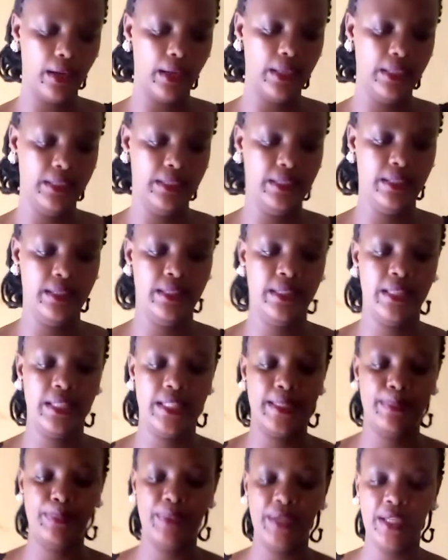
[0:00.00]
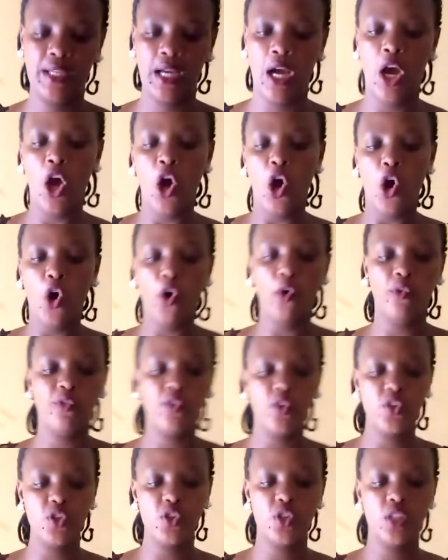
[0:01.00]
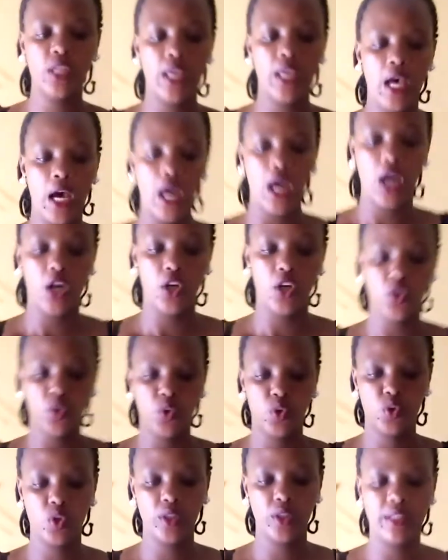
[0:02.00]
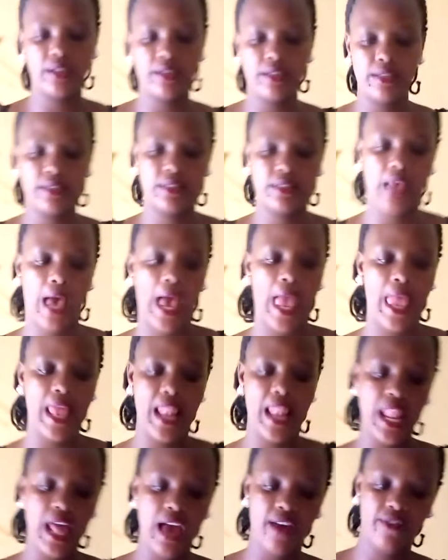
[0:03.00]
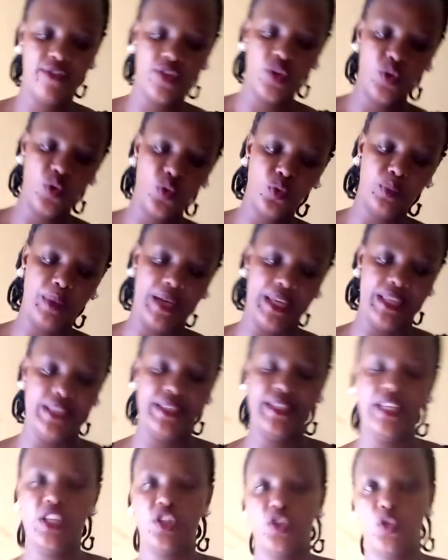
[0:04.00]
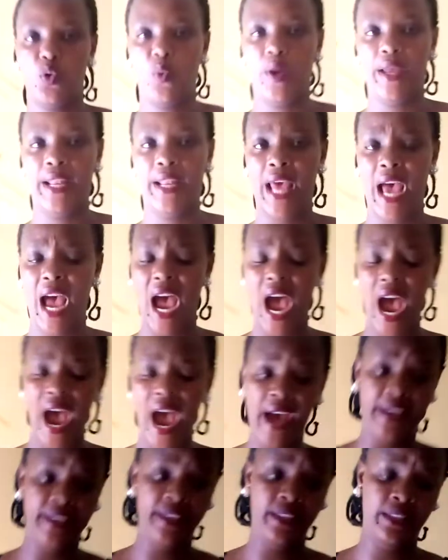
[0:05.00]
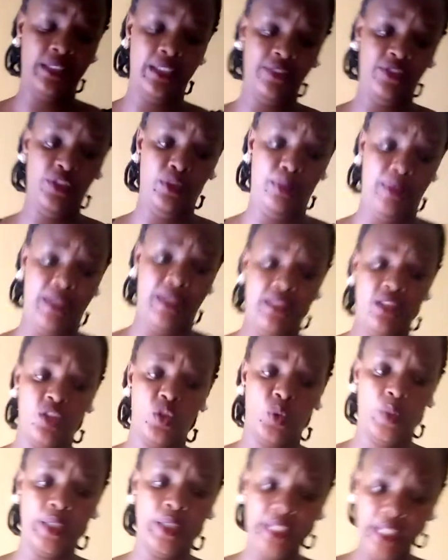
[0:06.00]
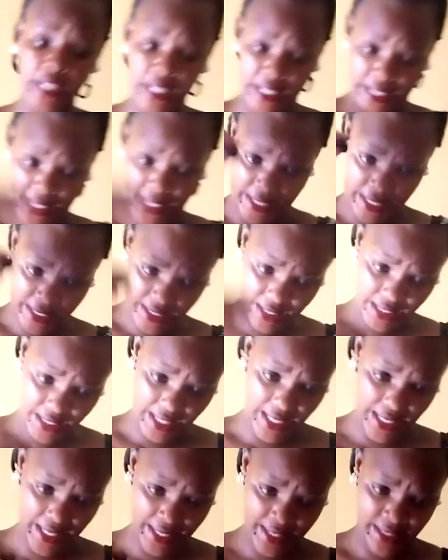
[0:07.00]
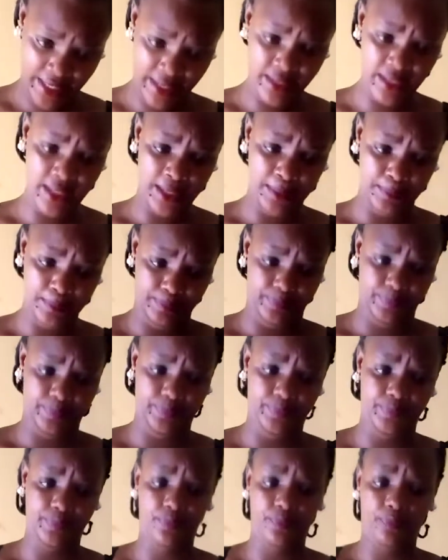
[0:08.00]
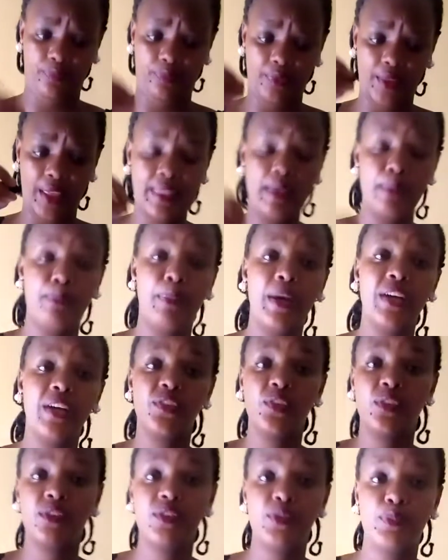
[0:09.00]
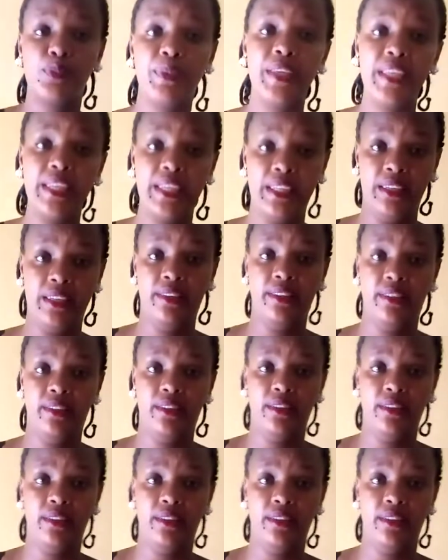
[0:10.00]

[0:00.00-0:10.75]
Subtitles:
It is the speaker. Of course, you saw there is I love you, my gentle one. I love you, my gentle one. This is the person speaking.